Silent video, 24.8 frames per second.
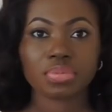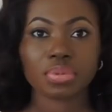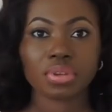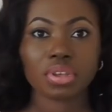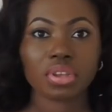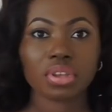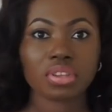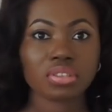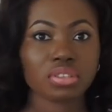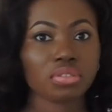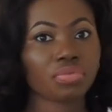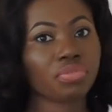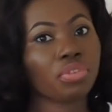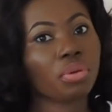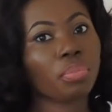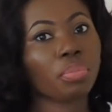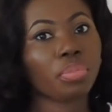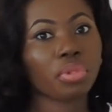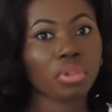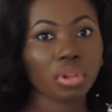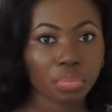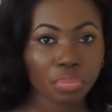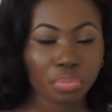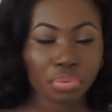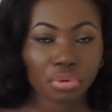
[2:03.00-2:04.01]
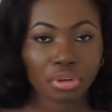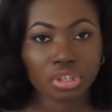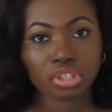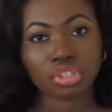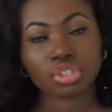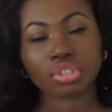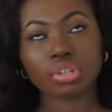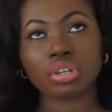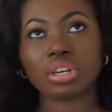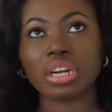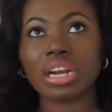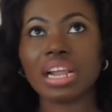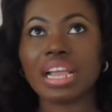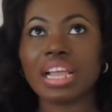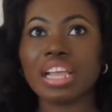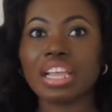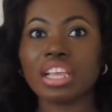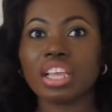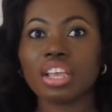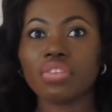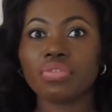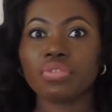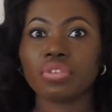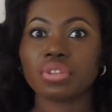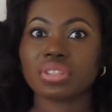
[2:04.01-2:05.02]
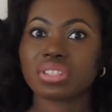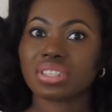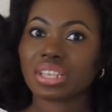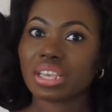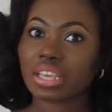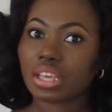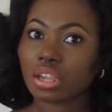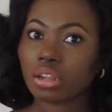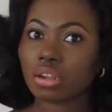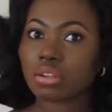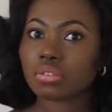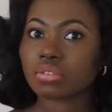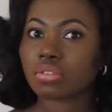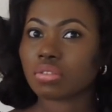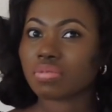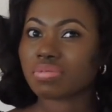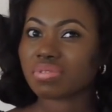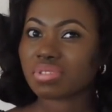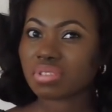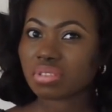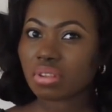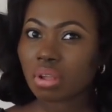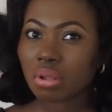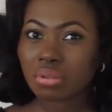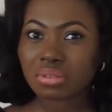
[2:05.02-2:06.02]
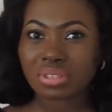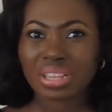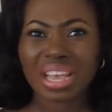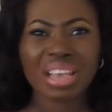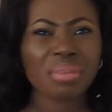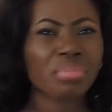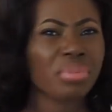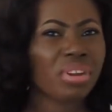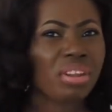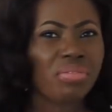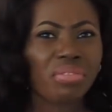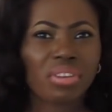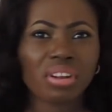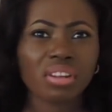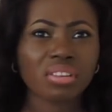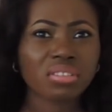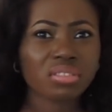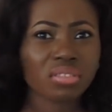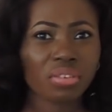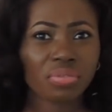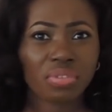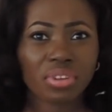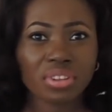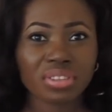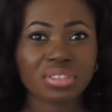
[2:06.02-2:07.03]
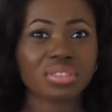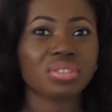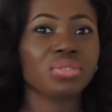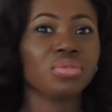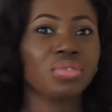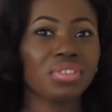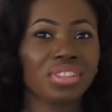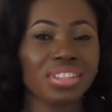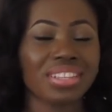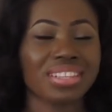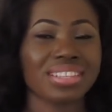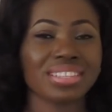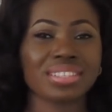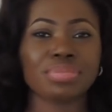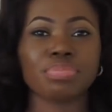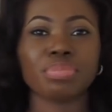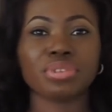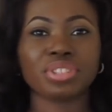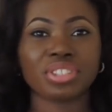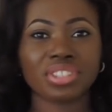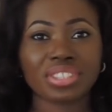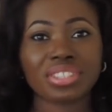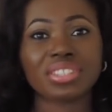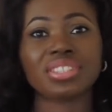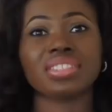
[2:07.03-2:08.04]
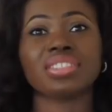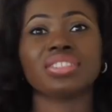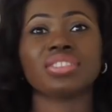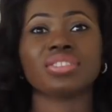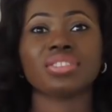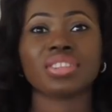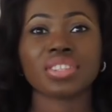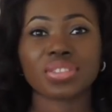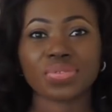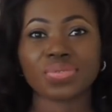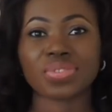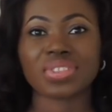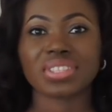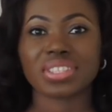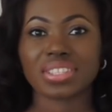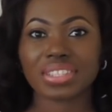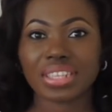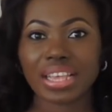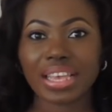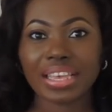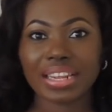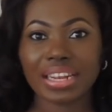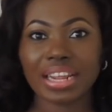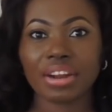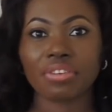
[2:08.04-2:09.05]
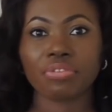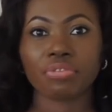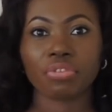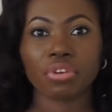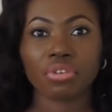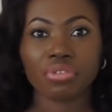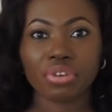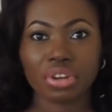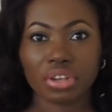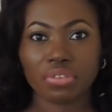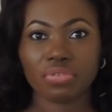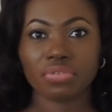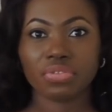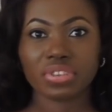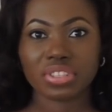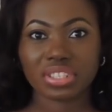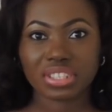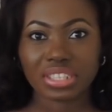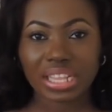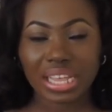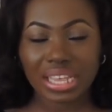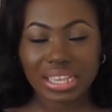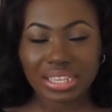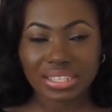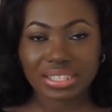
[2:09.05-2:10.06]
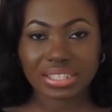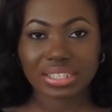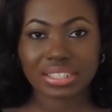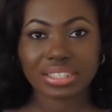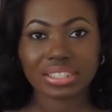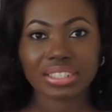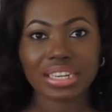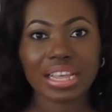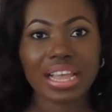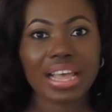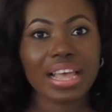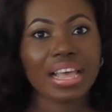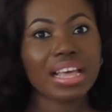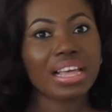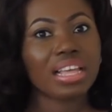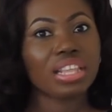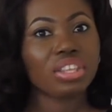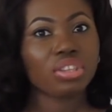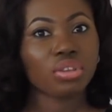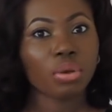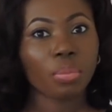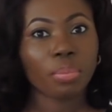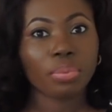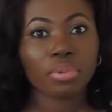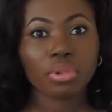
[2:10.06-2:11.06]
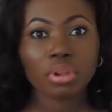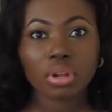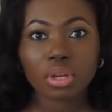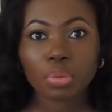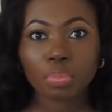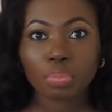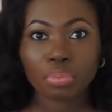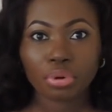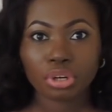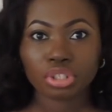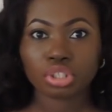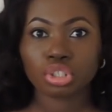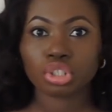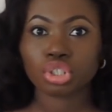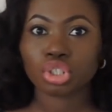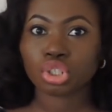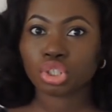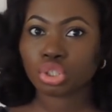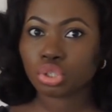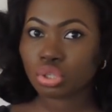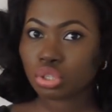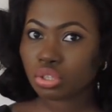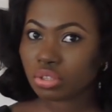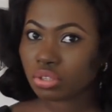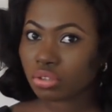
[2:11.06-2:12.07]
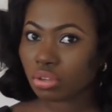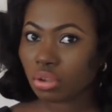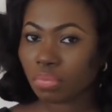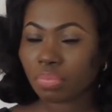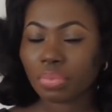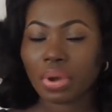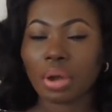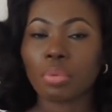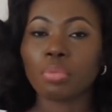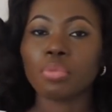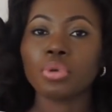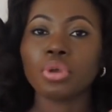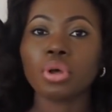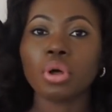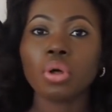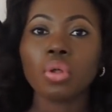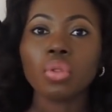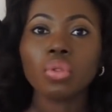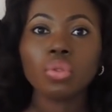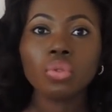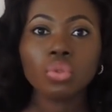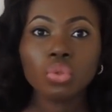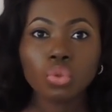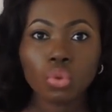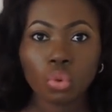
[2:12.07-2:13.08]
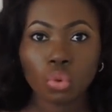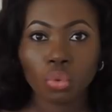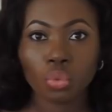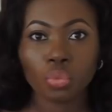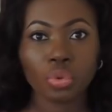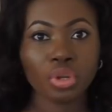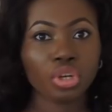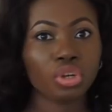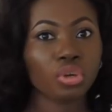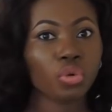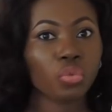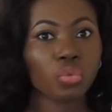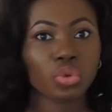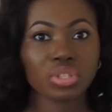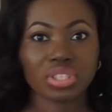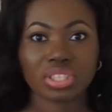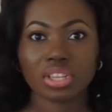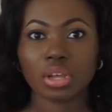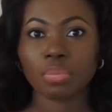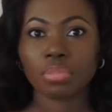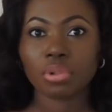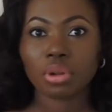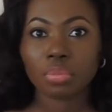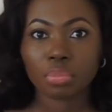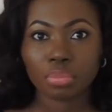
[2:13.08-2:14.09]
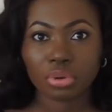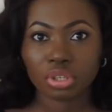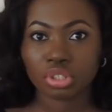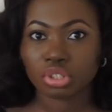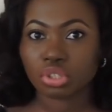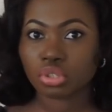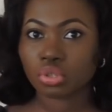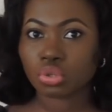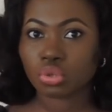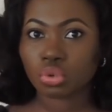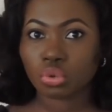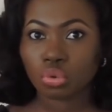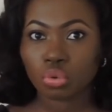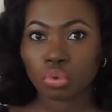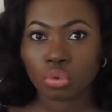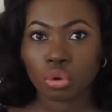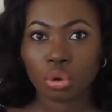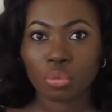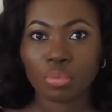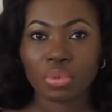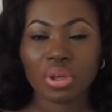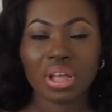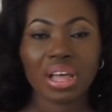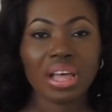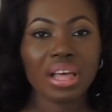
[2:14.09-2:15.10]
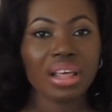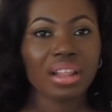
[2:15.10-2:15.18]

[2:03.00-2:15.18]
is because of your blood pressure. If you take a lot of salt, I believe a lot of us know this, but this is just for saying and for re-emphasizing, your blood pressure shoots up and we all know we don't want our blood pressure to go up.